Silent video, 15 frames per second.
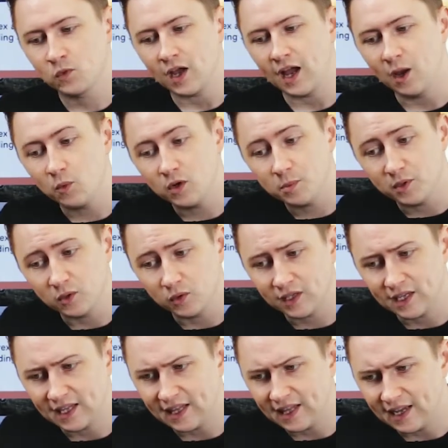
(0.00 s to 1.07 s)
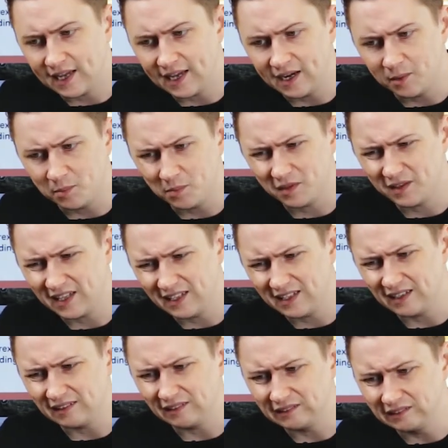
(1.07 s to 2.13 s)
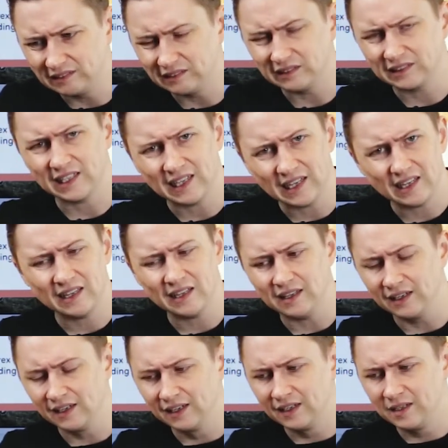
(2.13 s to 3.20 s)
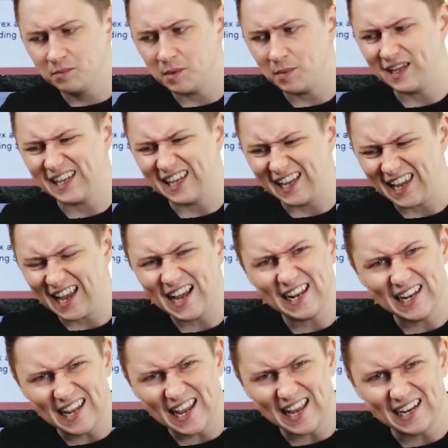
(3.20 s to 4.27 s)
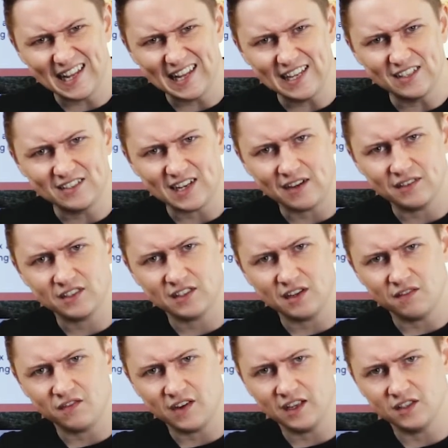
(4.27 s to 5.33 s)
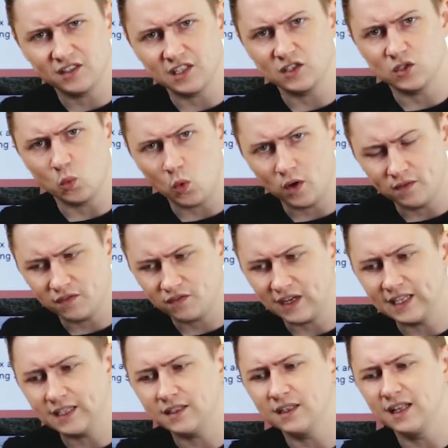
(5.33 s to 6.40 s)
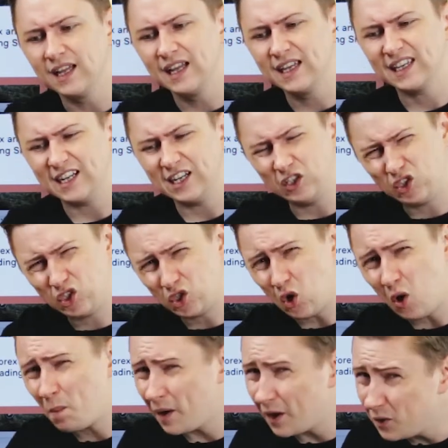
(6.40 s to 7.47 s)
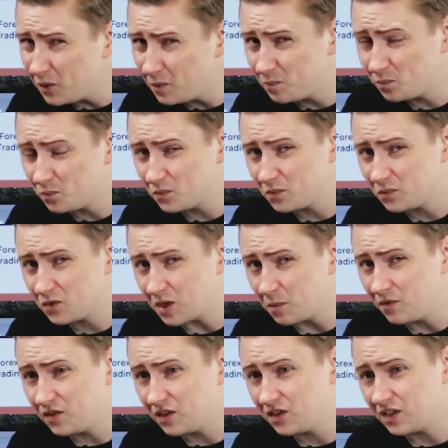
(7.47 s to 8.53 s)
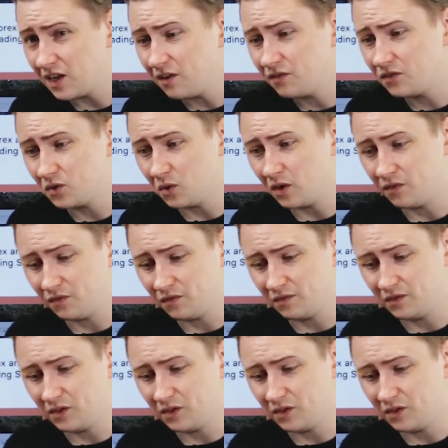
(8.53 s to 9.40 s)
I want to be looking at that and I'm thinking, oh, can I maybe concatenate any of these JavaScript files into one file? Can I chop out some of the stuff? So if